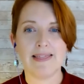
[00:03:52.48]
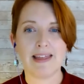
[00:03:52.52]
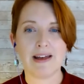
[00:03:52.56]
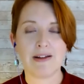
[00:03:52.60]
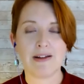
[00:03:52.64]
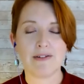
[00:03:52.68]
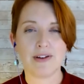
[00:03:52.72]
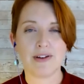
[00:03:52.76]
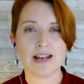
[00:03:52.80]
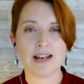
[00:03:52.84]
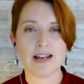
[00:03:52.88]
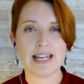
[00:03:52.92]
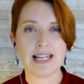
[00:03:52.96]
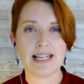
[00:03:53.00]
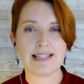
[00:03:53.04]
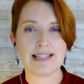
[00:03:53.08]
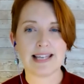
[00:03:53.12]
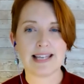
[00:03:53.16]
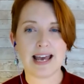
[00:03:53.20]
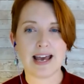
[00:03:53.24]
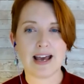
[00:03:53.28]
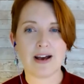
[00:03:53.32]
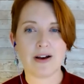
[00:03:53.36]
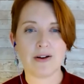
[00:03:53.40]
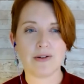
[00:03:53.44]
That fund is
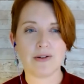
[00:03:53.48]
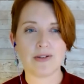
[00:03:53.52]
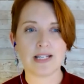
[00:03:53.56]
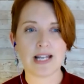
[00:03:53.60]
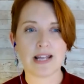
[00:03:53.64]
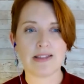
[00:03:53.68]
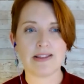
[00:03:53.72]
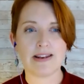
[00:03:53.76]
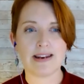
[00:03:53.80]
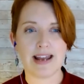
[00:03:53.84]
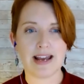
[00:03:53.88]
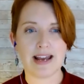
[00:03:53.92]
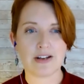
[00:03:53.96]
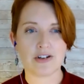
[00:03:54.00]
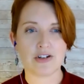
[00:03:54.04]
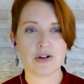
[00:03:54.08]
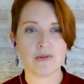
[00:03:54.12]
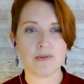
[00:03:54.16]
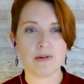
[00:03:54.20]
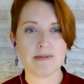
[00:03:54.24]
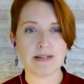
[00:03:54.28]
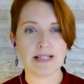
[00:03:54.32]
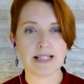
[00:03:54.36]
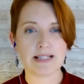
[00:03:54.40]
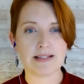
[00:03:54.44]
housed at the
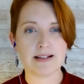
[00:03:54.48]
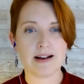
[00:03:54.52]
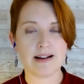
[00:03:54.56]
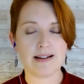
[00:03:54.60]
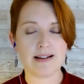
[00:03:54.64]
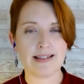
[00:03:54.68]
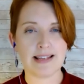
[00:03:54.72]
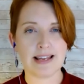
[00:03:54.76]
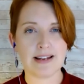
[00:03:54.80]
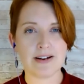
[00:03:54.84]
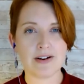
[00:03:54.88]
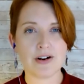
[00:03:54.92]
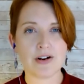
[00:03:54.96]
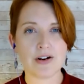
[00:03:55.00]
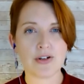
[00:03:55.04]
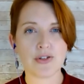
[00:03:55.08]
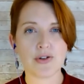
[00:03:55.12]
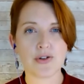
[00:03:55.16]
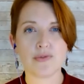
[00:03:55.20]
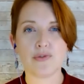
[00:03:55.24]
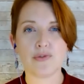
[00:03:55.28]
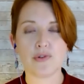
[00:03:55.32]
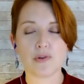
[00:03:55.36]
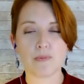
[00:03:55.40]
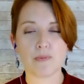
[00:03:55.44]
National Women's Law Center,
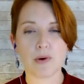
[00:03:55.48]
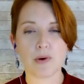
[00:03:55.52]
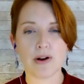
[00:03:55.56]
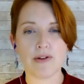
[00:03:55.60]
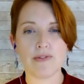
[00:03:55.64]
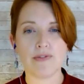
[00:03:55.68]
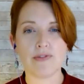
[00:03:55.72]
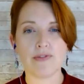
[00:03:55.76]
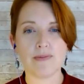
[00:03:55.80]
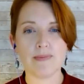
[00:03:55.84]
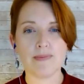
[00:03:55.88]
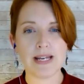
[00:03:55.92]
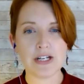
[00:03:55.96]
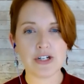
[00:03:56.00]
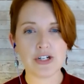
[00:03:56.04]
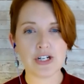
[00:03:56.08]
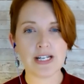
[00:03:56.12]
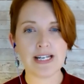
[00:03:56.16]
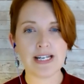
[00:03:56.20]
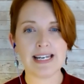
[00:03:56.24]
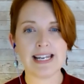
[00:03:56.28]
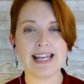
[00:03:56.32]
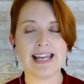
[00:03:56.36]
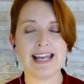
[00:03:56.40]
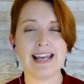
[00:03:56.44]
so for more
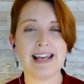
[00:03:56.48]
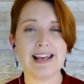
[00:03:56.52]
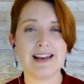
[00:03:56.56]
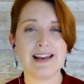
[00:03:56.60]
information,